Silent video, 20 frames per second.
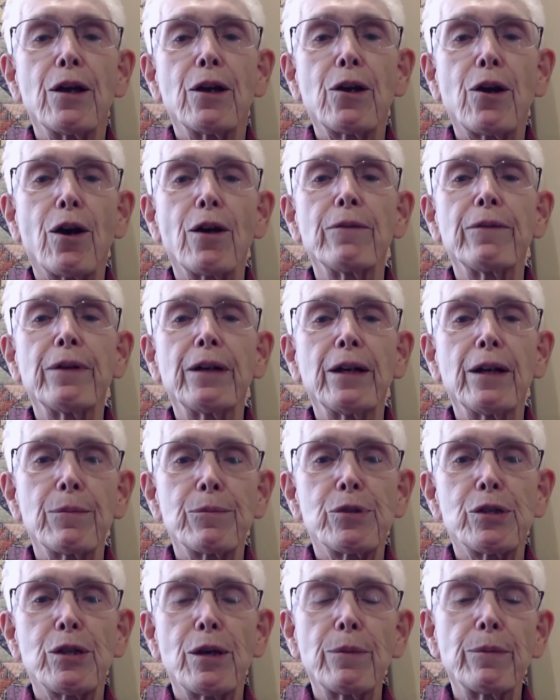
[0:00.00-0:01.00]
carving
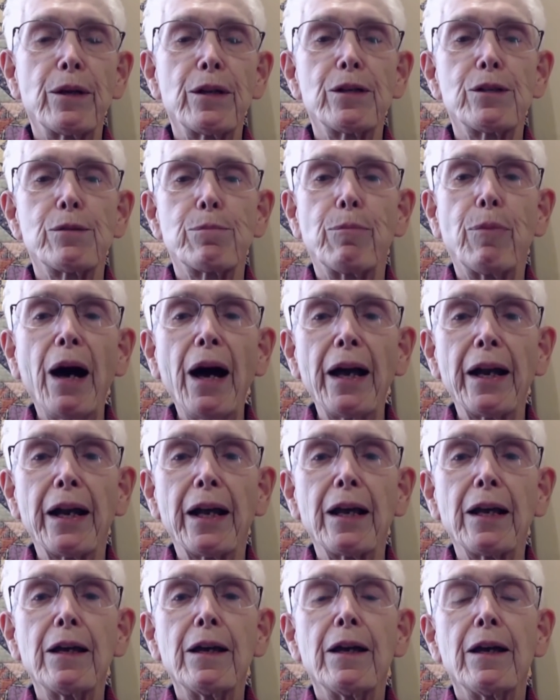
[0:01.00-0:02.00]
up somebody's
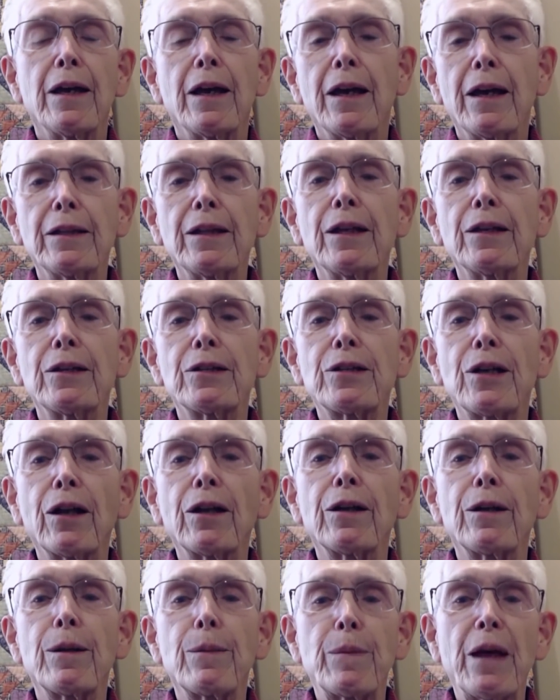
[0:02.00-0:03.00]
body and then
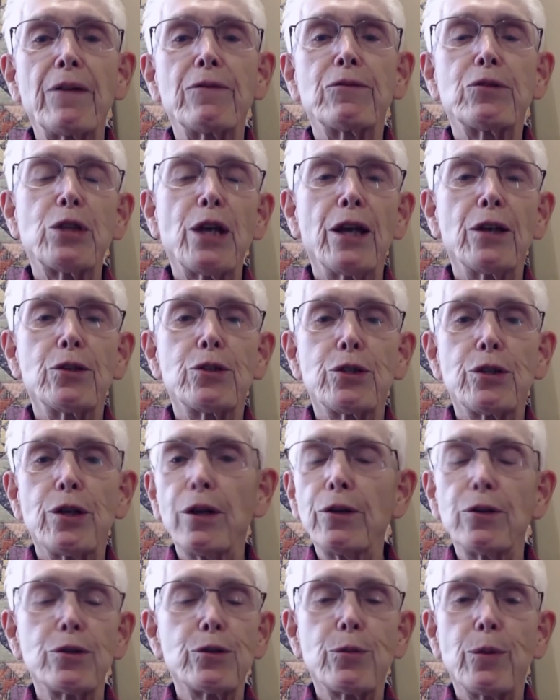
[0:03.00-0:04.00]
telling them they've changed
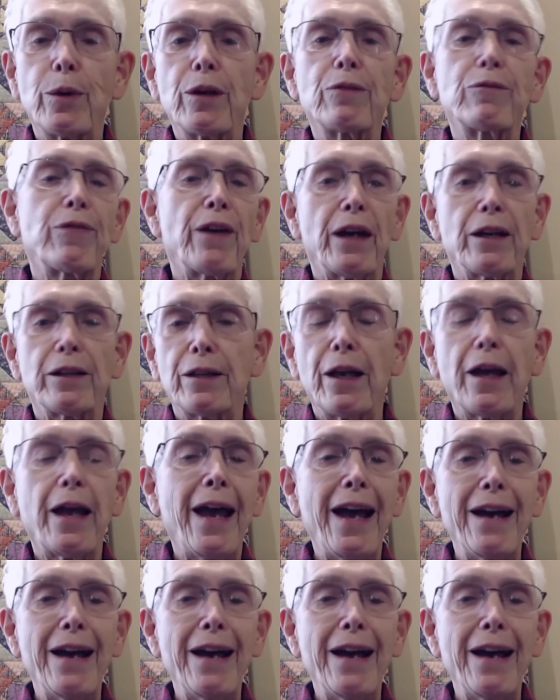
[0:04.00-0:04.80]
genders when in fact they